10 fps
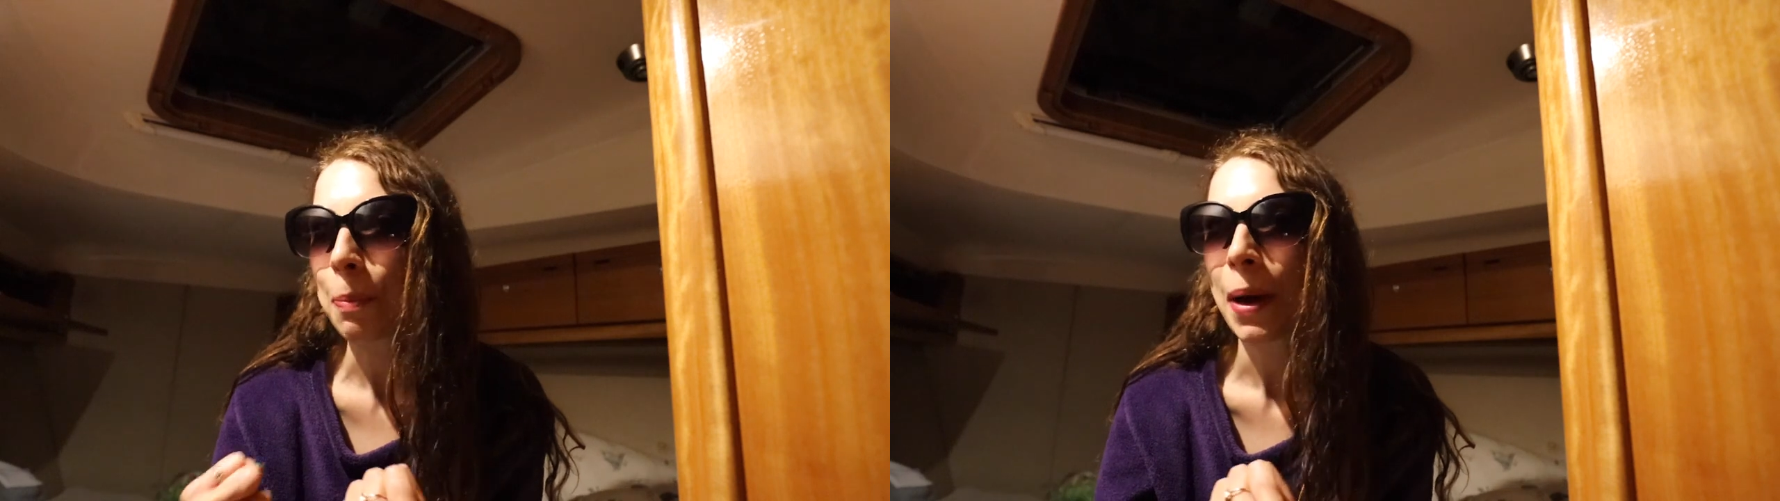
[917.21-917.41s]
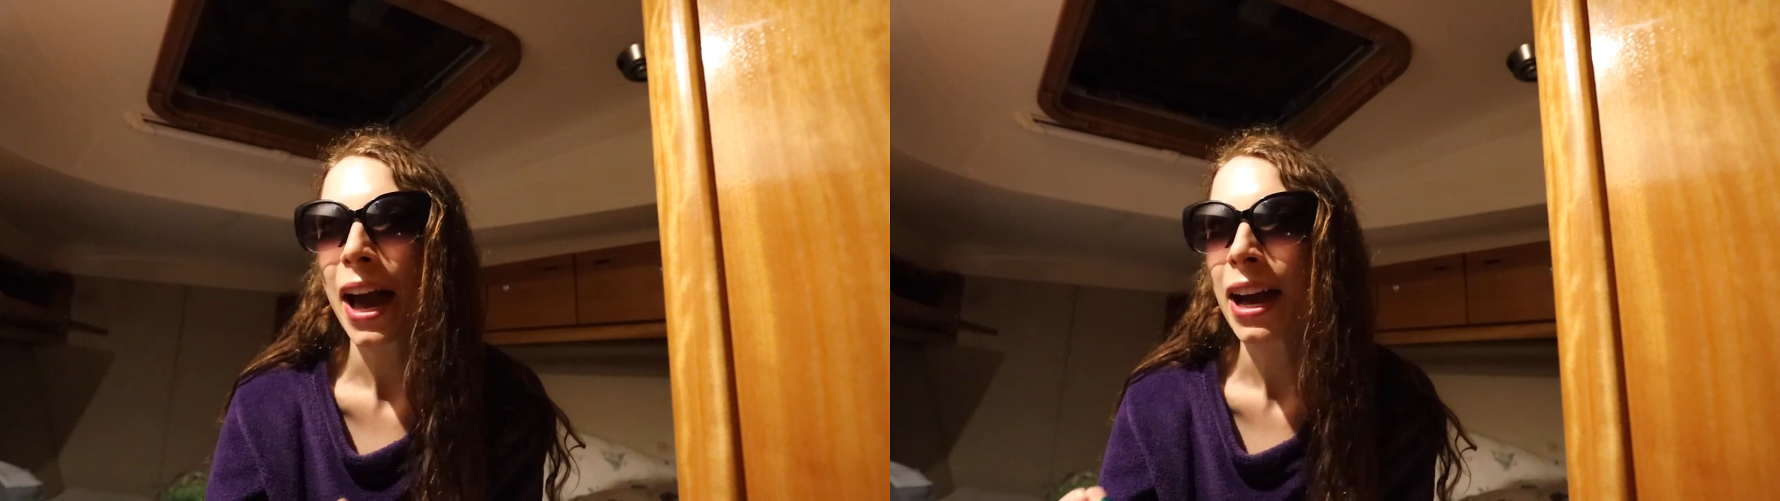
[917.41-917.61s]

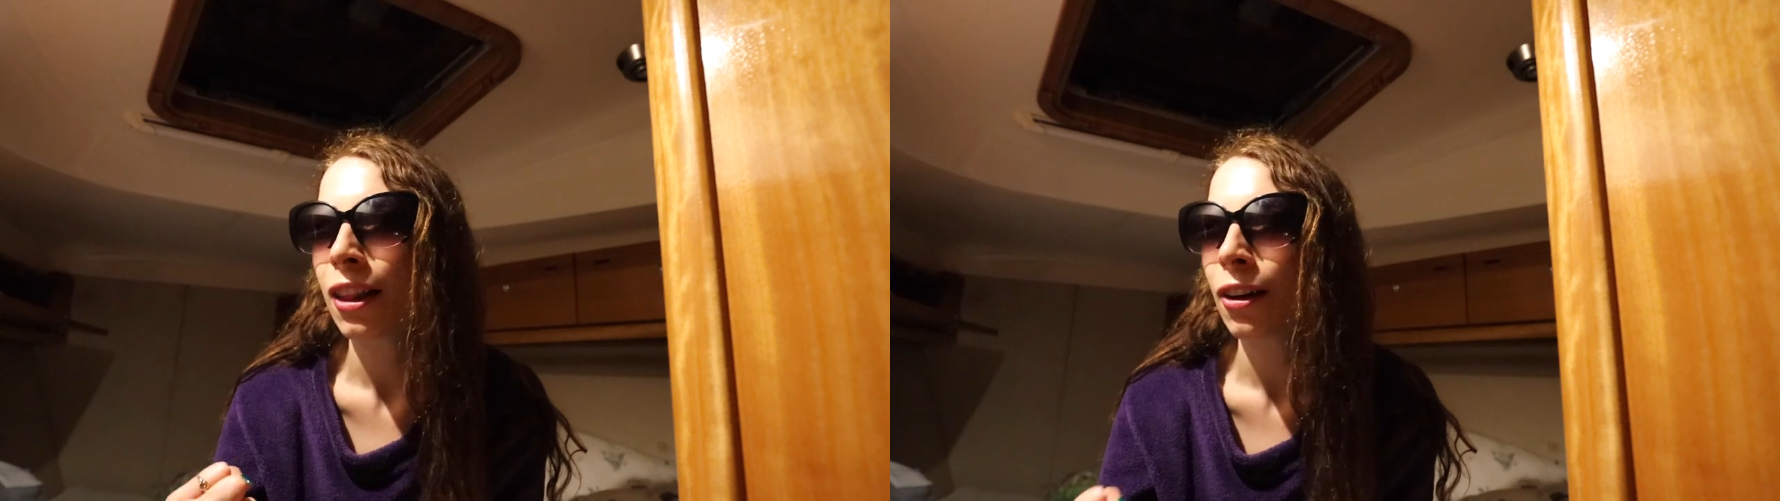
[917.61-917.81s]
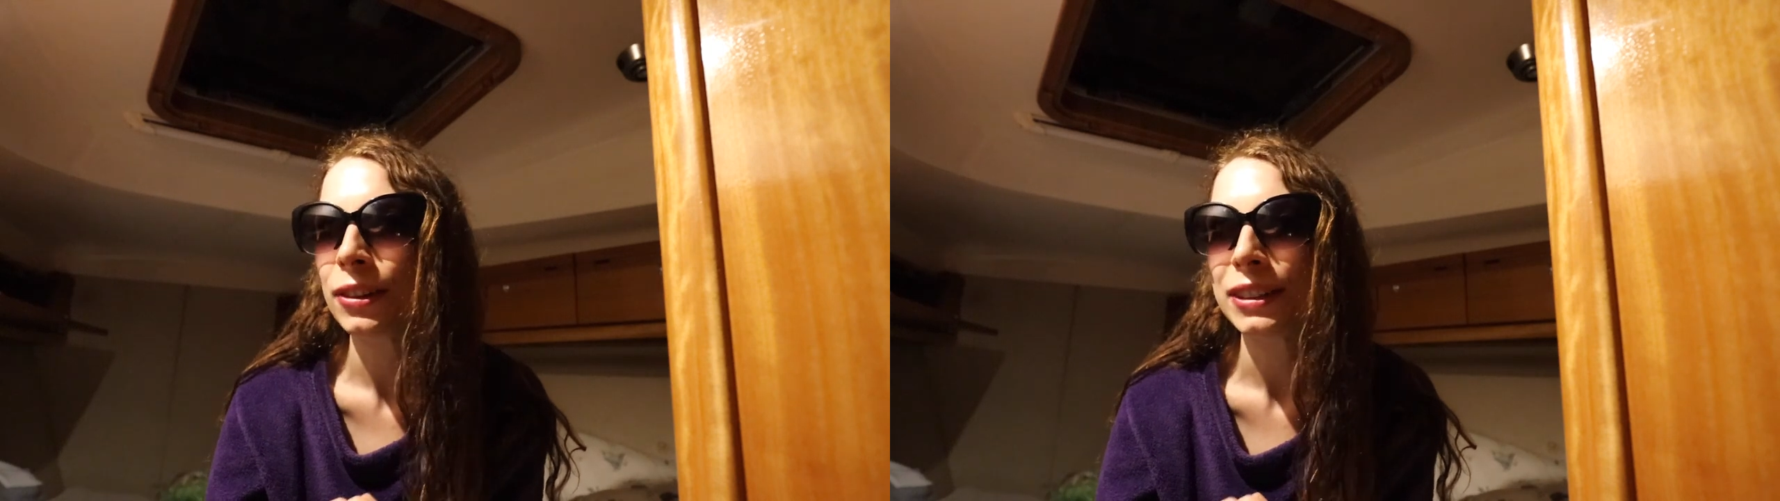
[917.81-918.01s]

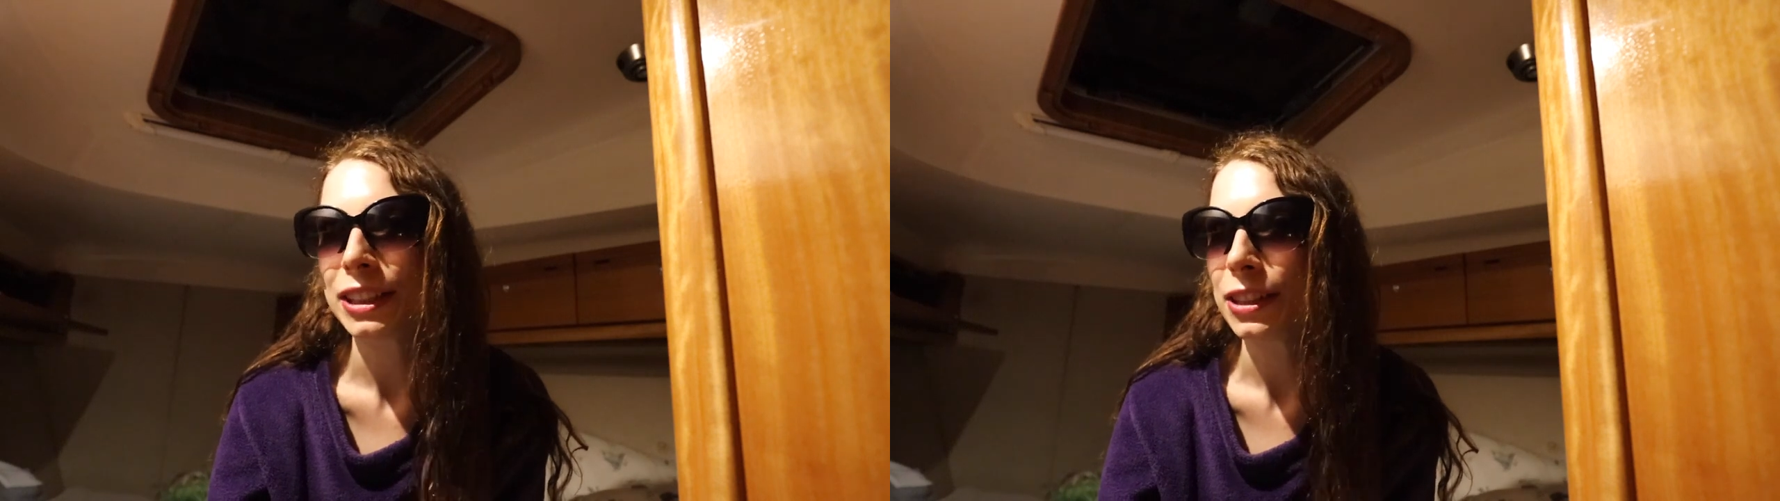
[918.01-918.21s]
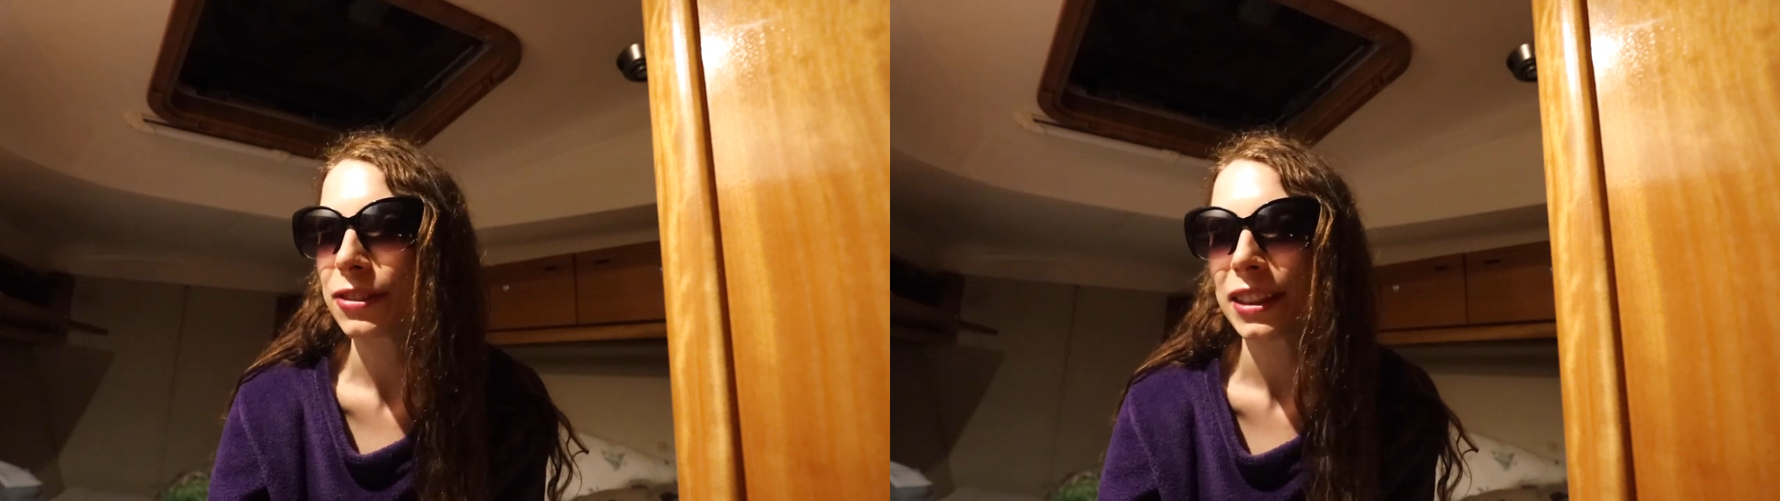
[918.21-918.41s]
pile on
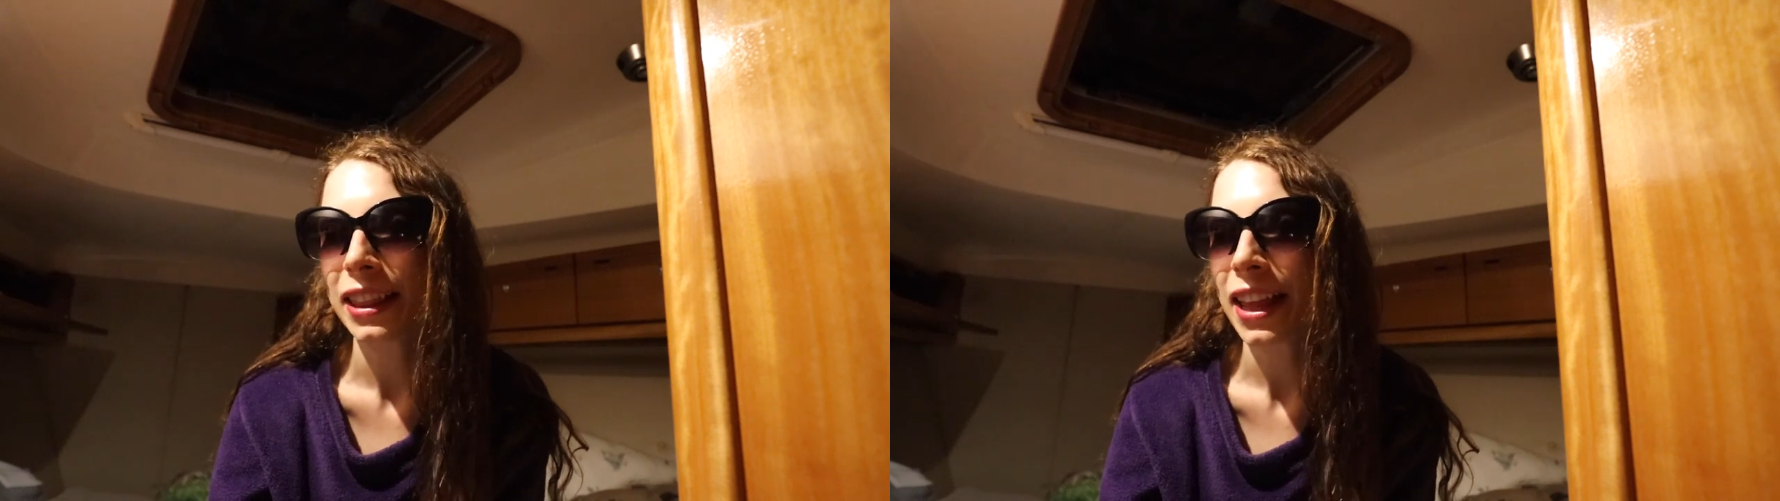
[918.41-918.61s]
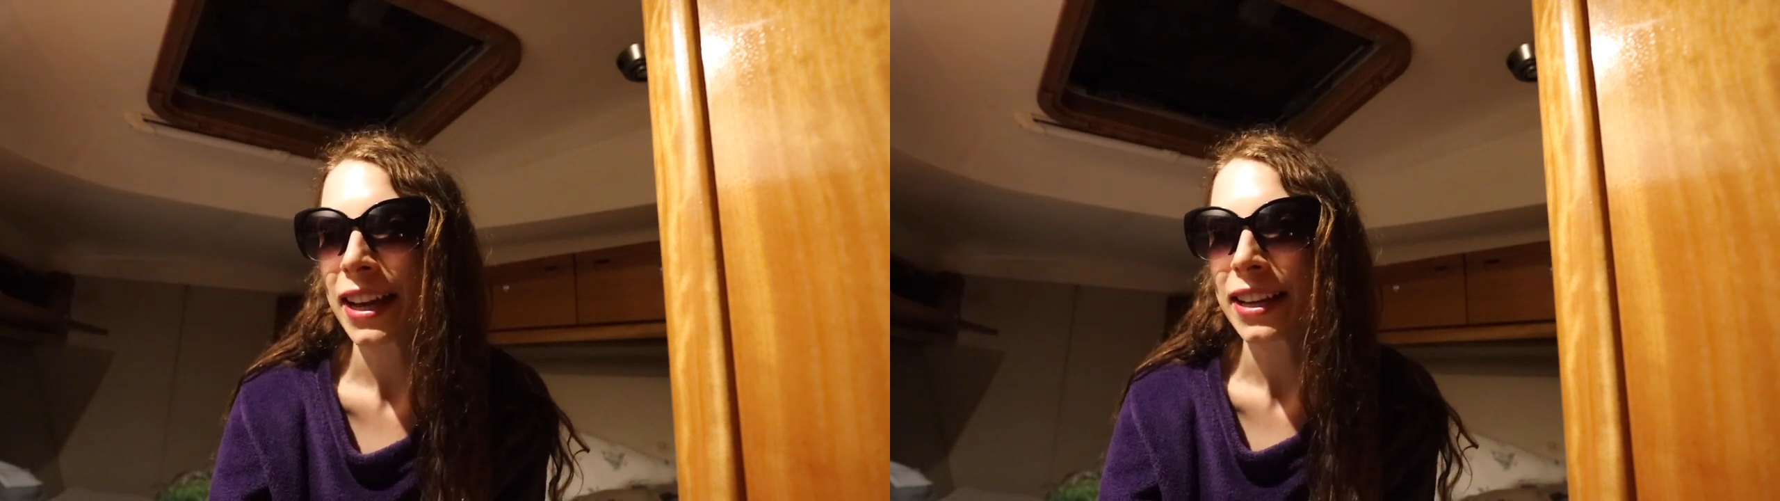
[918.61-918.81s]
different
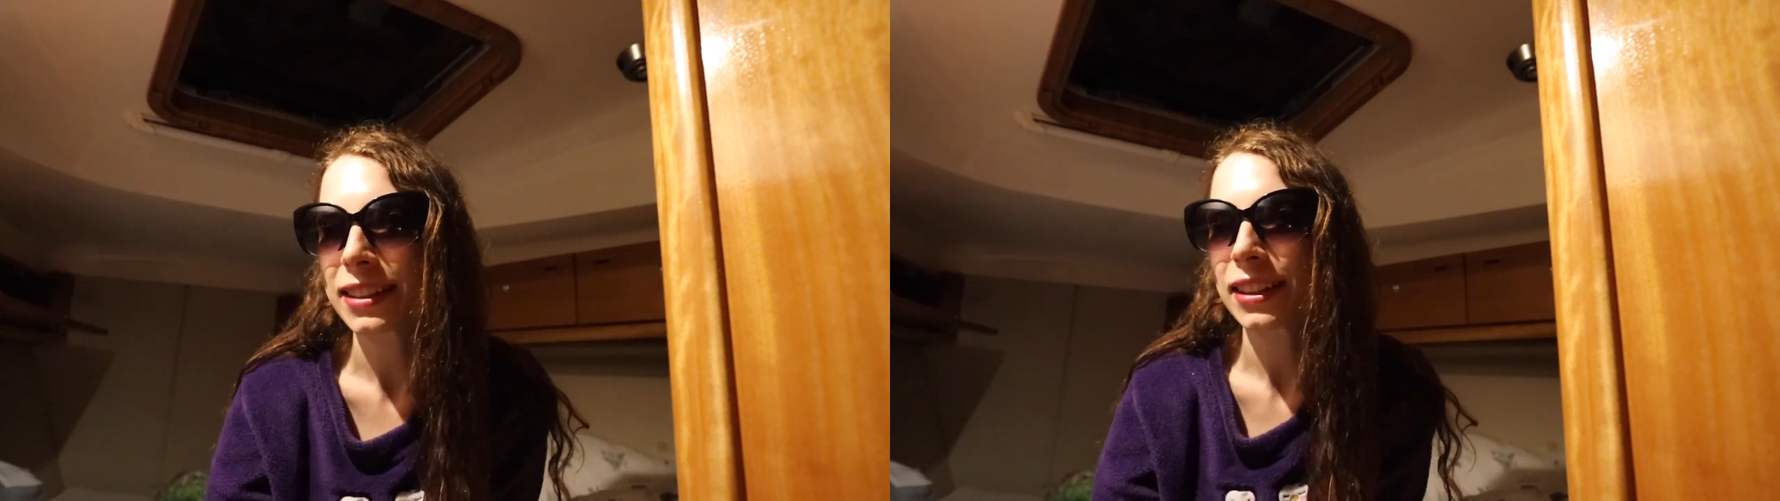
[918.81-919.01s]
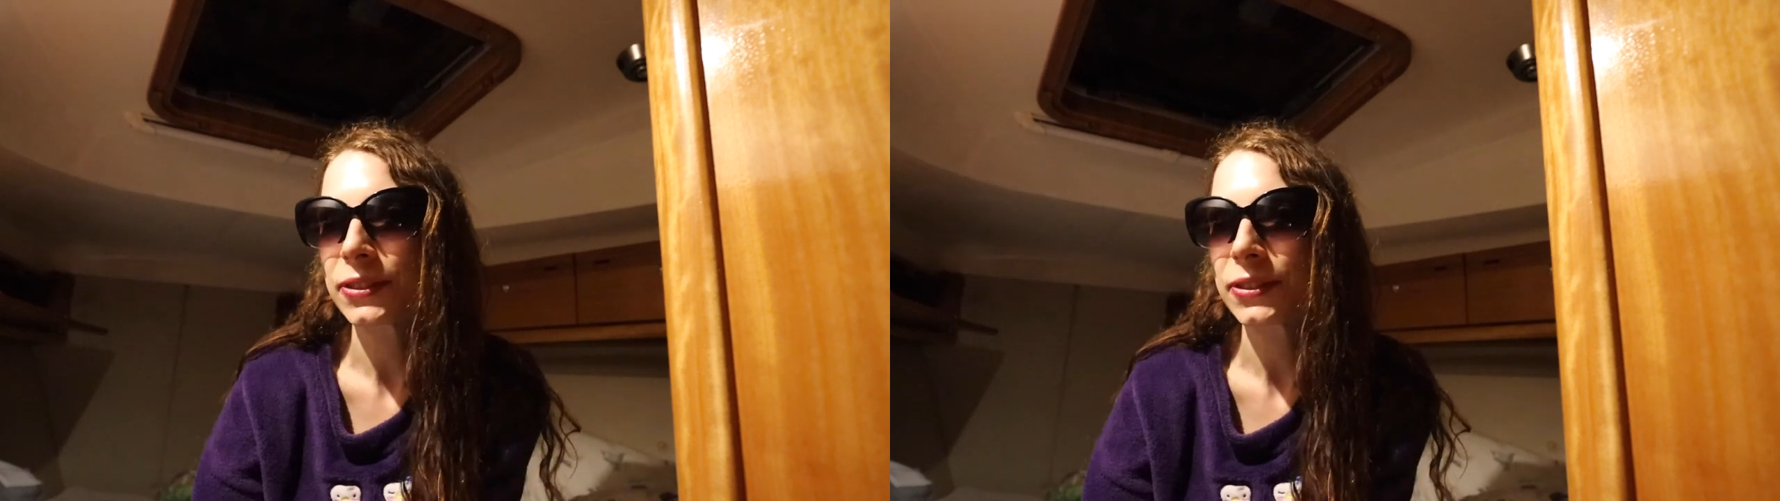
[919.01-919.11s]
layers.